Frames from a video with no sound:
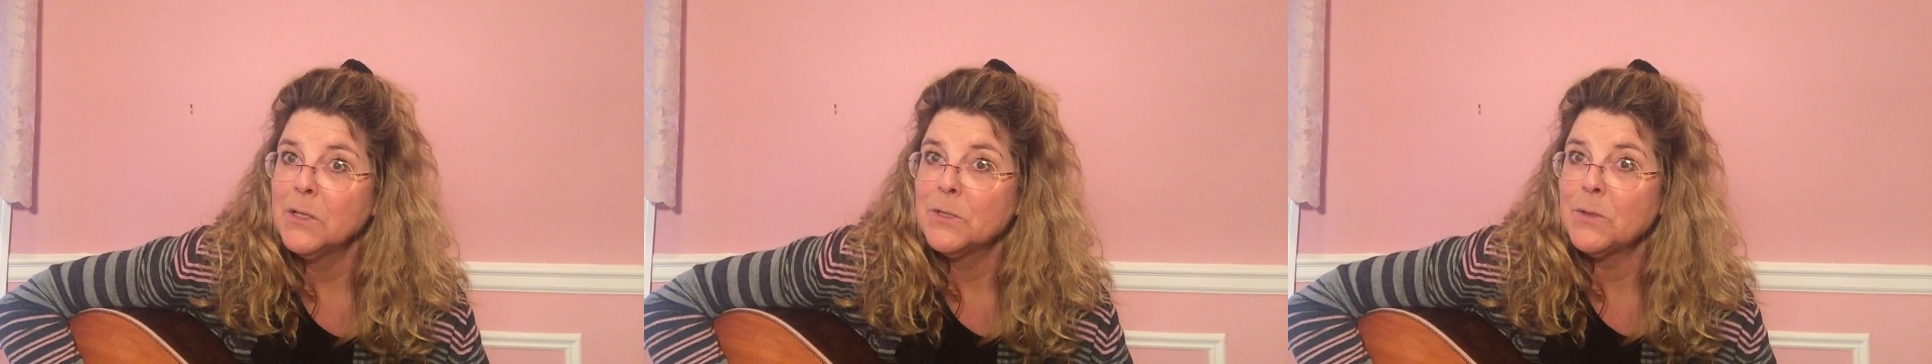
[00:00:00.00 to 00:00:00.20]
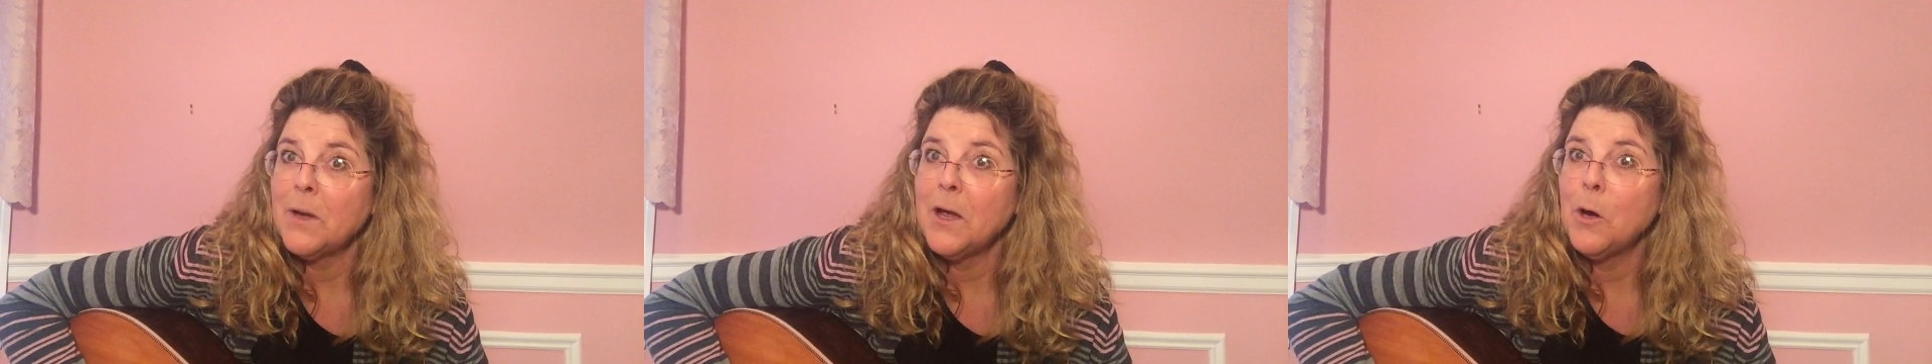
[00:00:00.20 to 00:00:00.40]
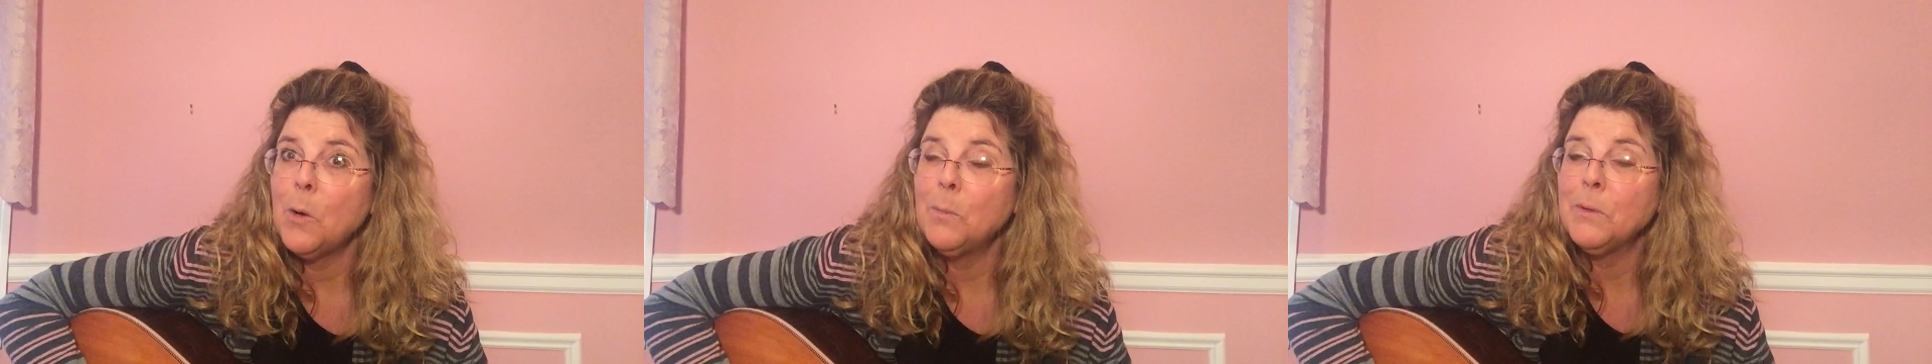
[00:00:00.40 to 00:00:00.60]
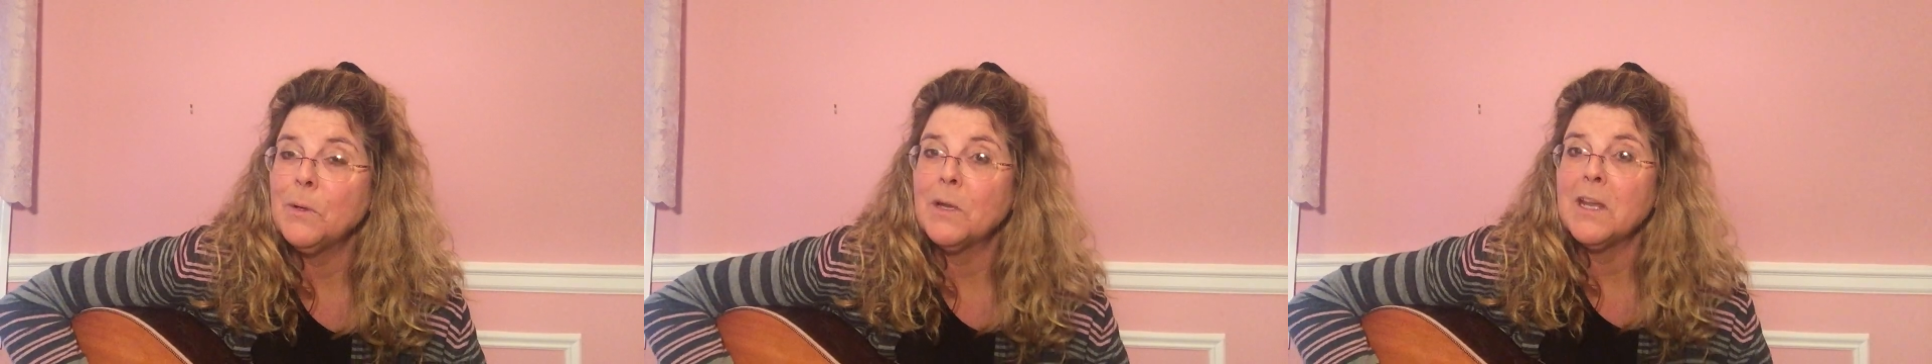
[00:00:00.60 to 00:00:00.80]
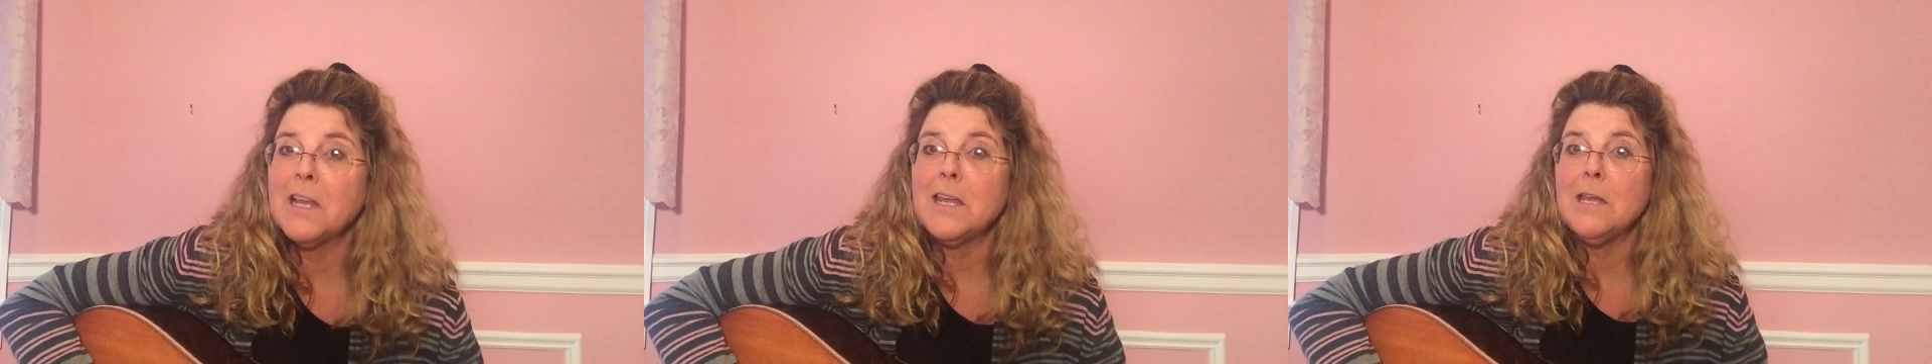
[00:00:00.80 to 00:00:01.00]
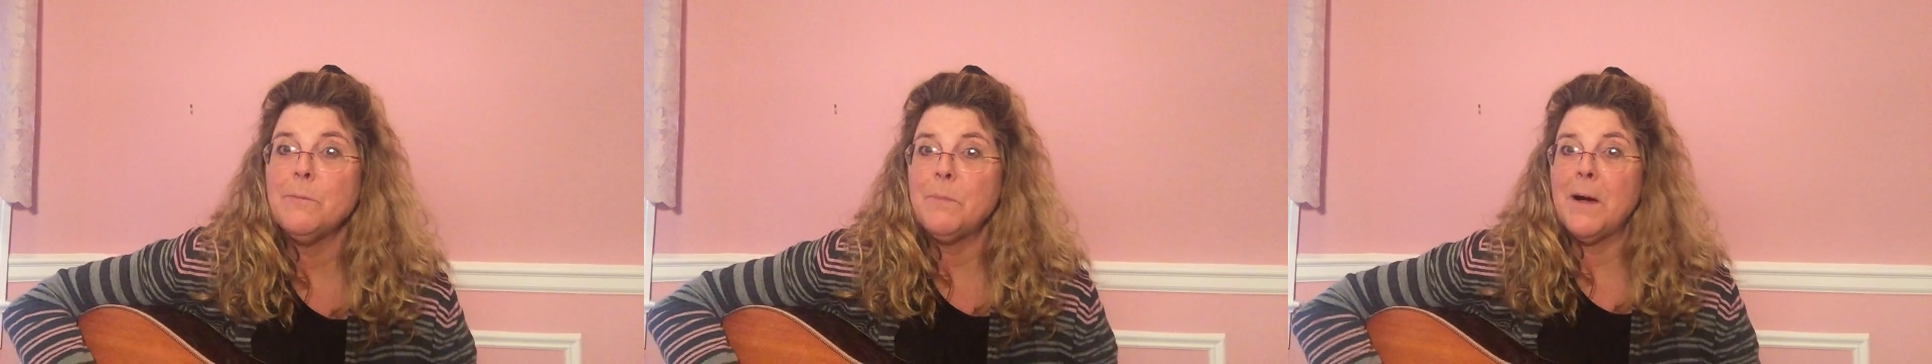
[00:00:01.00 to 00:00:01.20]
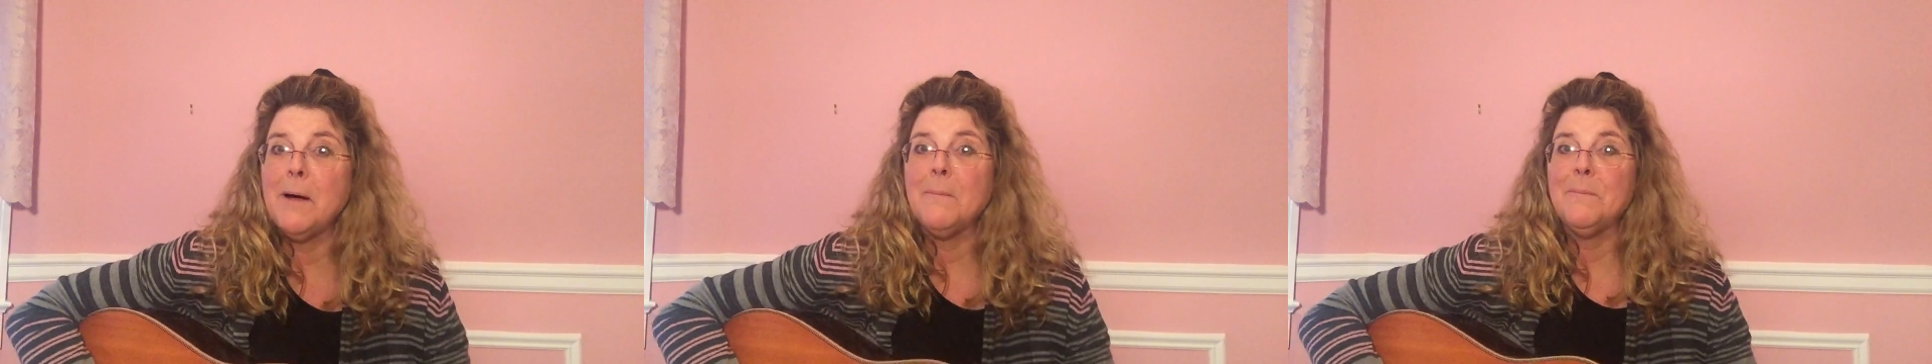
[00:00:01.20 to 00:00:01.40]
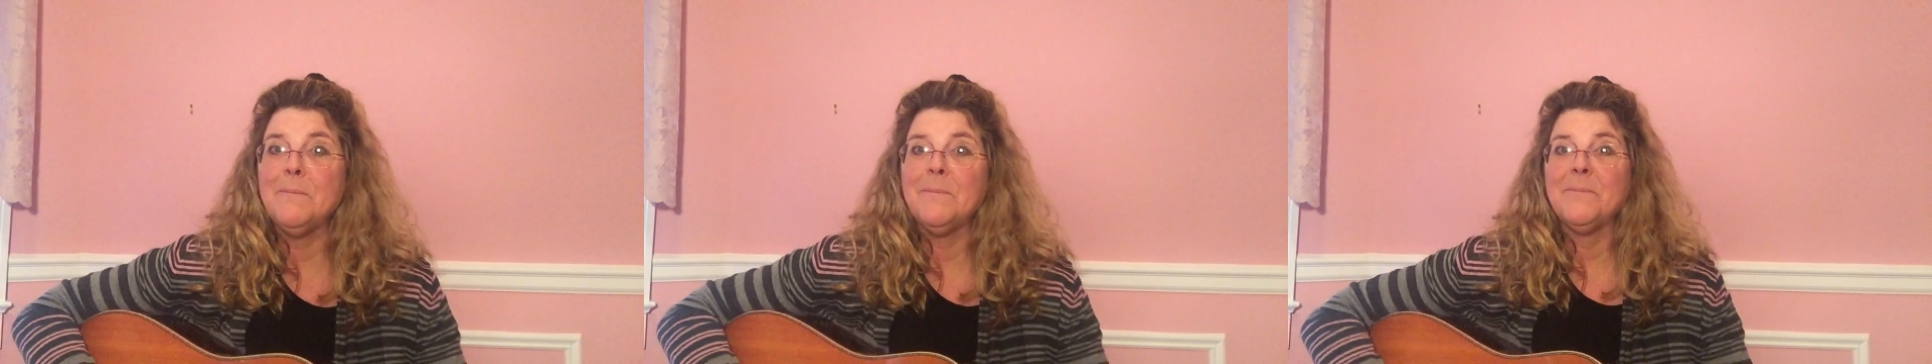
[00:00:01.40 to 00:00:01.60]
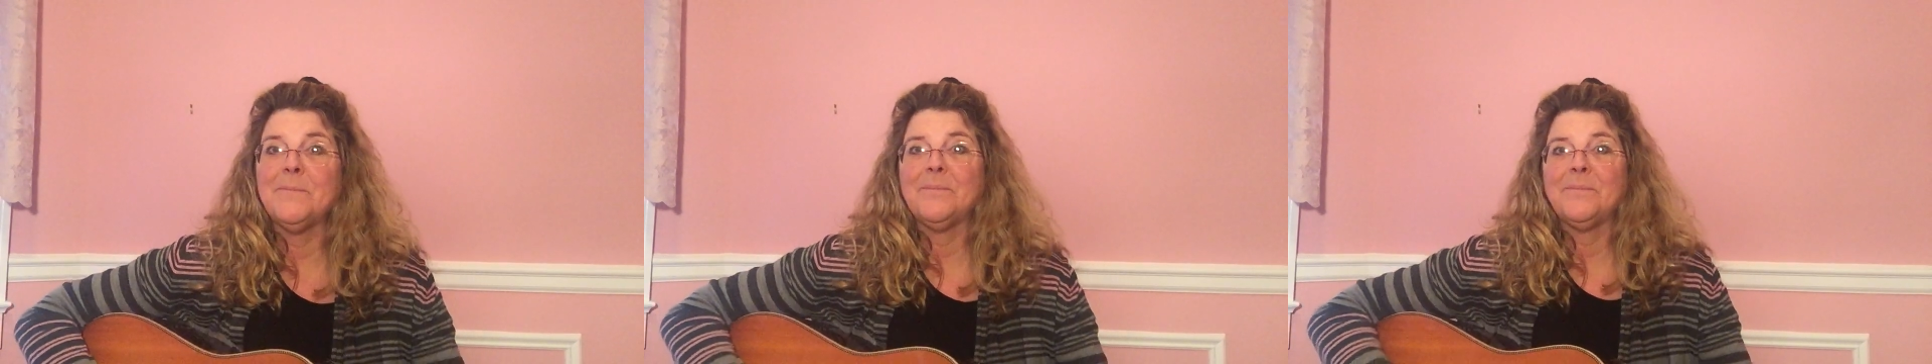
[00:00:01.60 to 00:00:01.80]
so I hope you can keep up.